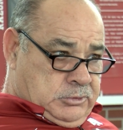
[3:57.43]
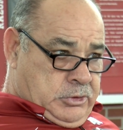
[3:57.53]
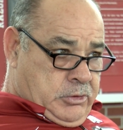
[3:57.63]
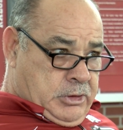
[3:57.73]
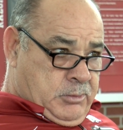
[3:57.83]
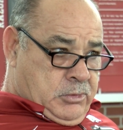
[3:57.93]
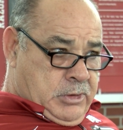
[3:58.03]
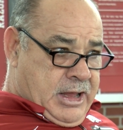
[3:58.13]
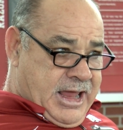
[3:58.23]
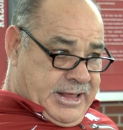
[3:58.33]
you know, I'm,
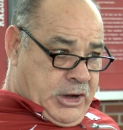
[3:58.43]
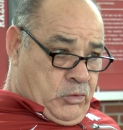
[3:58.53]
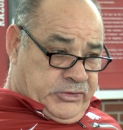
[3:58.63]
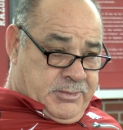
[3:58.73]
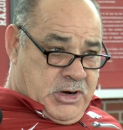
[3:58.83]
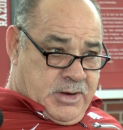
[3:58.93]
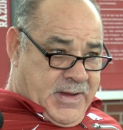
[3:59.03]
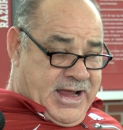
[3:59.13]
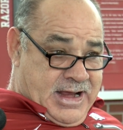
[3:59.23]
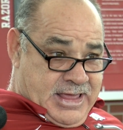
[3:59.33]
I got to coach him up.
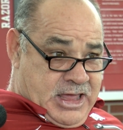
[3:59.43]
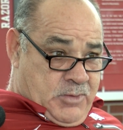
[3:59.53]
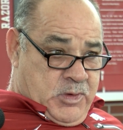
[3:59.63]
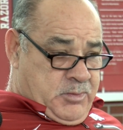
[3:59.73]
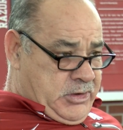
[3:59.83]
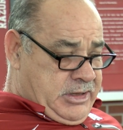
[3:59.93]
I got to help him. But